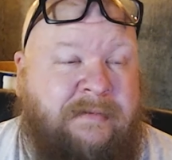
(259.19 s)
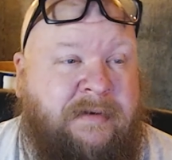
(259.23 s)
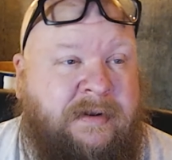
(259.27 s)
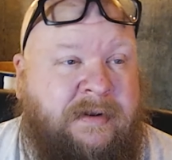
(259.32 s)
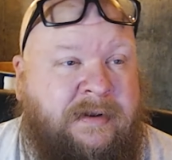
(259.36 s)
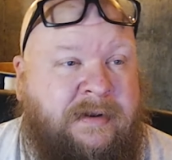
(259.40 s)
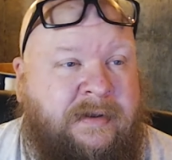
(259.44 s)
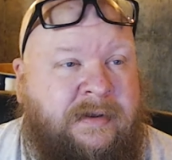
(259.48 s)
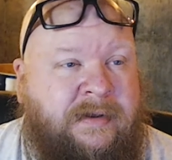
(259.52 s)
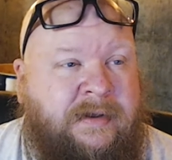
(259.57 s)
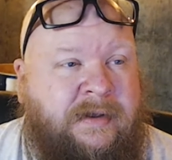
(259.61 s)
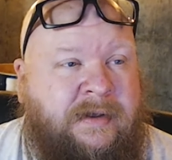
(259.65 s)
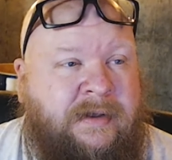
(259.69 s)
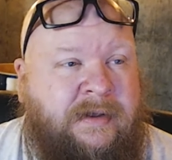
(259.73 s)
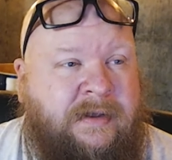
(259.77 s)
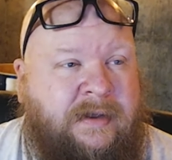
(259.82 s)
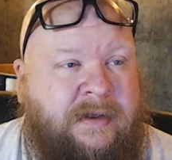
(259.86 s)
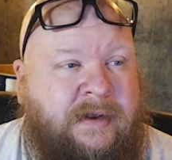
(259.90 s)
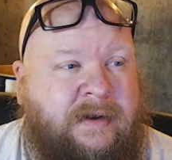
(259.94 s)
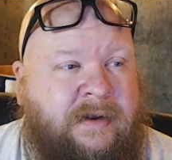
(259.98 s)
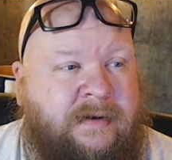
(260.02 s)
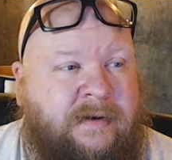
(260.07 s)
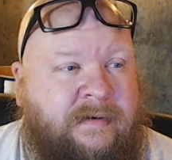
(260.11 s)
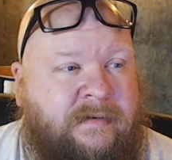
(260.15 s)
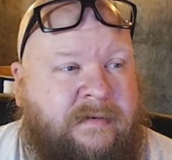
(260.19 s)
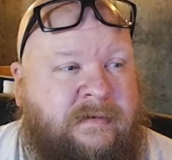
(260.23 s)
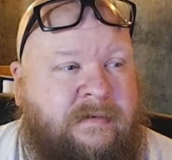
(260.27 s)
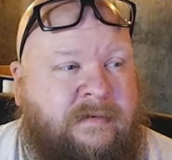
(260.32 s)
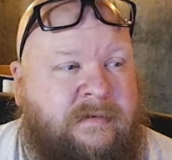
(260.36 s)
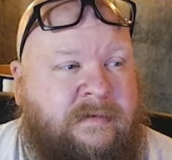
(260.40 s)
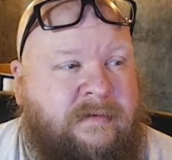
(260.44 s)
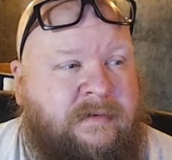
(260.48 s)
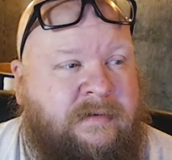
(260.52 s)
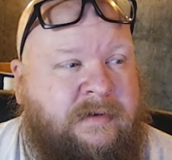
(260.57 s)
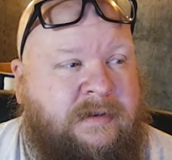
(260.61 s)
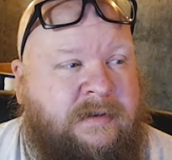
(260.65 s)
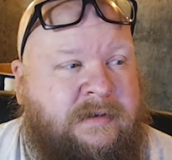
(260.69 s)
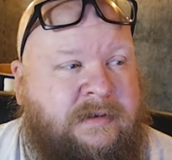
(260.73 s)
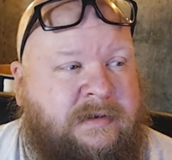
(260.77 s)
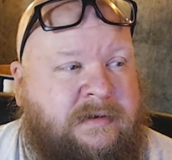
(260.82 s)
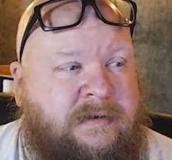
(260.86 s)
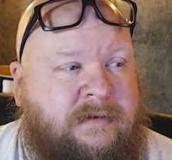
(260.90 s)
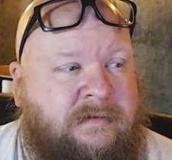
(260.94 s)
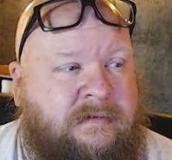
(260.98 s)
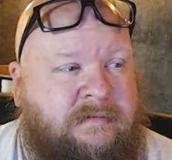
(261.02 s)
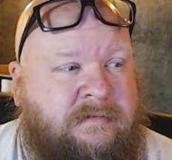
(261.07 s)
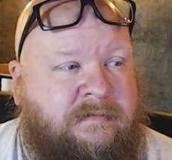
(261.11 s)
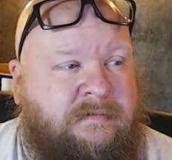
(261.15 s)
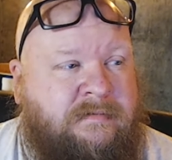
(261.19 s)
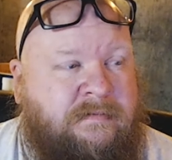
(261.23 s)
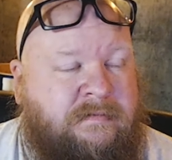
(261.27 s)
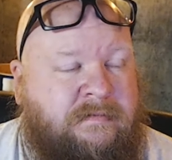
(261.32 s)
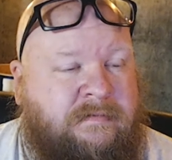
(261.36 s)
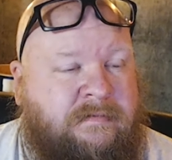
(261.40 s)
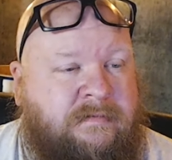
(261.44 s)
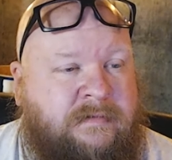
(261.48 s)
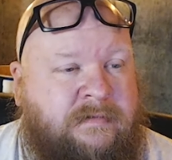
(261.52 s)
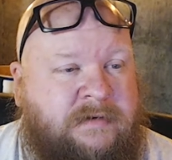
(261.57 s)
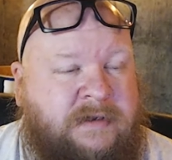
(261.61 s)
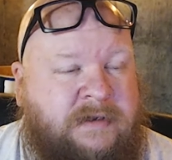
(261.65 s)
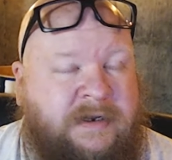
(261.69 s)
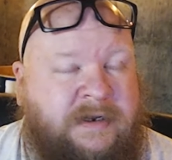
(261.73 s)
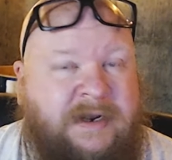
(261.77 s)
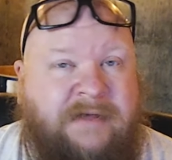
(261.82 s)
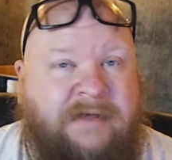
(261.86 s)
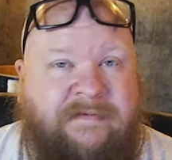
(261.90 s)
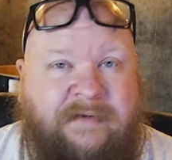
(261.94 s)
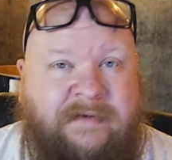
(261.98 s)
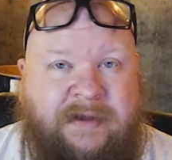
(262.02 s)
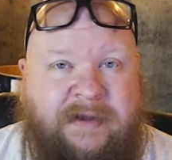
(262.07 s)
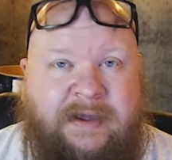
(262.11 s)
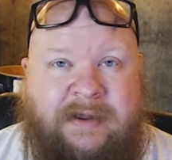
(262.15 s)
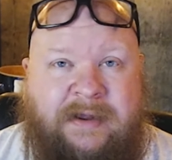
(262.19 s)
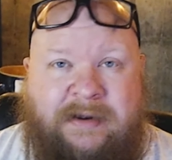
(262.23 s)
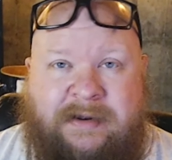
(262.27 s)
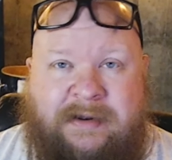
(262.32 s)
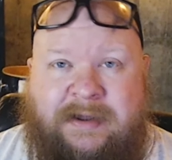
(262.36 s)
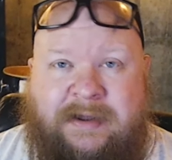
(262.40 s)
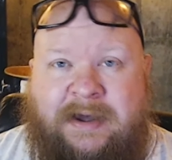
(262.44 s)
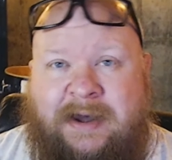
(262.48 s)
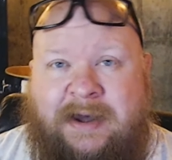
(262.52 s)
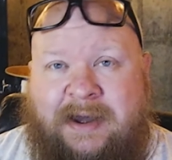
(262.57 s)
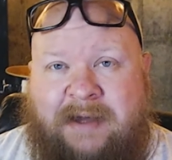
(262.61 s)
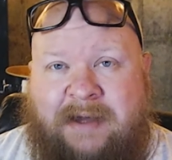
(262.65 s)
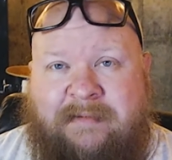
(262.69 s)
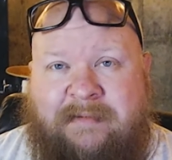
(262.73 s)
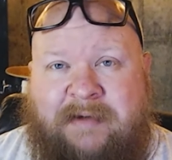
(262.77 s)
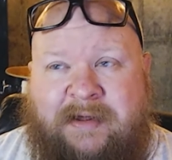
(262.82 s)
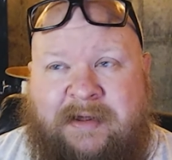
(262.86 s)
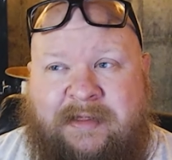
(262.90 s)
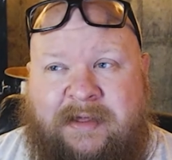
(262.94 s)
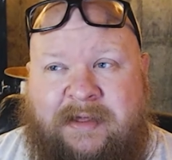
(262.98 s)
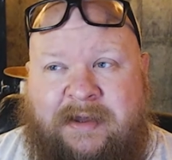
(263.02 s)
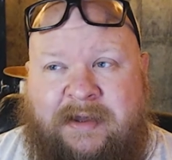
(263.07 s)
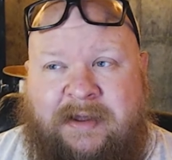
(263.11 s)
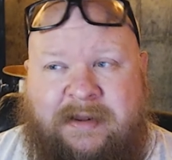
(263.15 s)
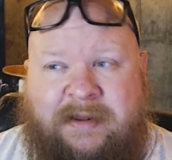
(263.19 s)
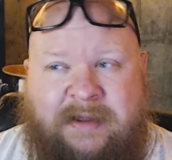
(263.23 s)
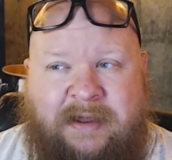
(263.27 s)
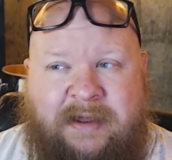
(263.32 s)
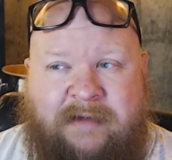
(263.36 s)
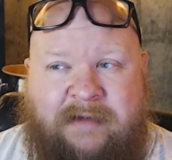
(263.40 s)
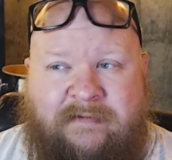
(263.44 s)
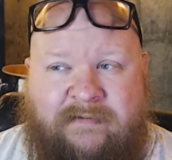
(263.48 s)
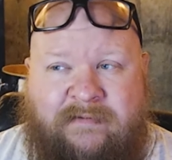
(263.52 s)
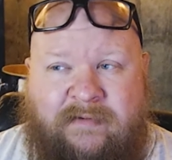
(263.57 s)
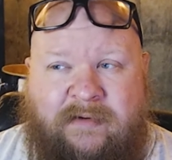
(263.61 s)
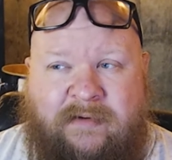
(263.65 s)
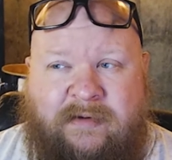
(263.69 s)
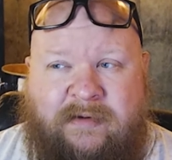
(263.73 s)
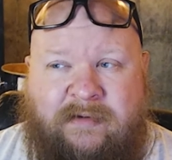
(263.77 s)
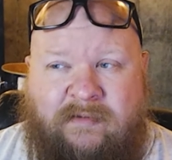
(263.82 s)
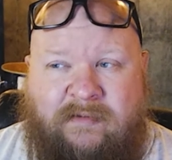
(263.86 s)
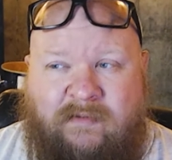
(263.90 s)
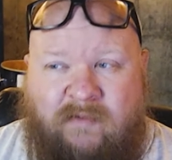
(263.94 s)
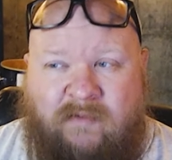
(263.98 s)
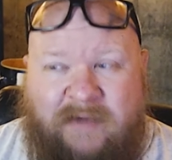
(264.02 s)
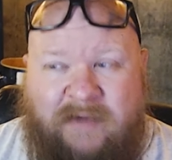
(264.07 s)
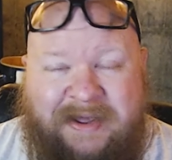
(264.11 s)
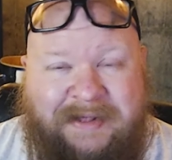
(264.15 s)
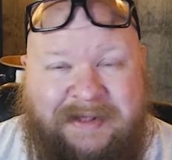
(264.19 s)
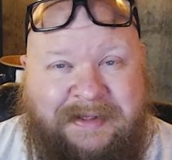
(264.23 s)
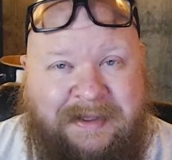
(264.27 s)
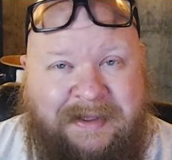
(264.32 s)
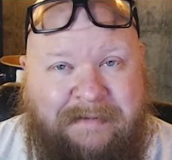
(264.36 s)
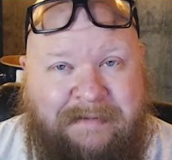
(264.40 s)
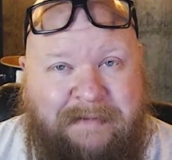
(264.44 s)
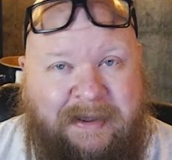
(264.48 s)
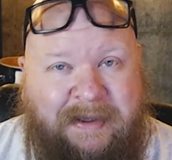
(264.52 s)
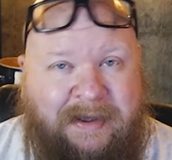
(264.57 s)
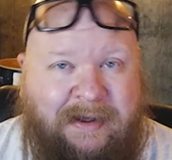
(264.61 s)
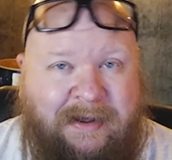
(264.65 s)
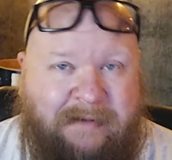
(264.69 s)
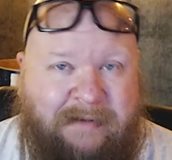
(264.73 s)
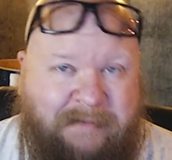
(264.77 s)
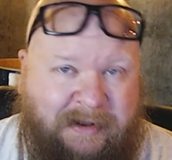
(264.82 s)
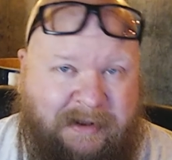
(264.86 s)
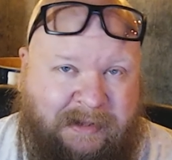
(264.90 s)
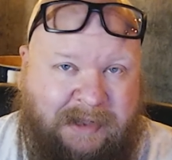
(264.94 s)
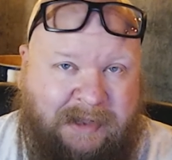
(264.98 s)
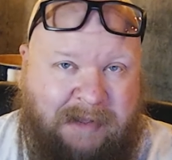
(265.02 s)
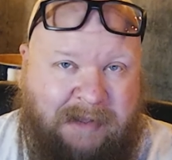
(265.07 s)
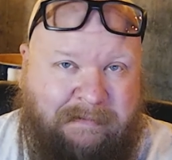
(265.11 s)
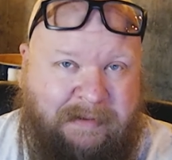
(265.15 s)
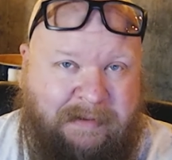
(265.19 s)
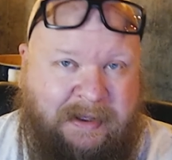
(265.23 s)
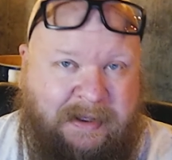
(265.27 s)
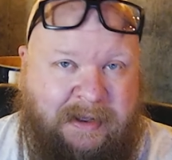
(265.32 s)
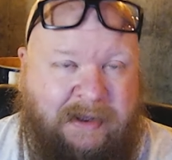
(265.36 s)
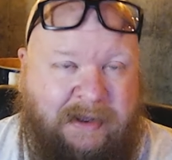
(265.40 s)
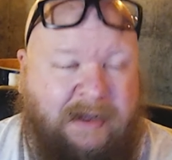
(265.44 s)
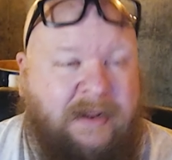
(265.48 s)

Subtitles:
But, you know, it's significant time I think it takes for it to really become at that peak.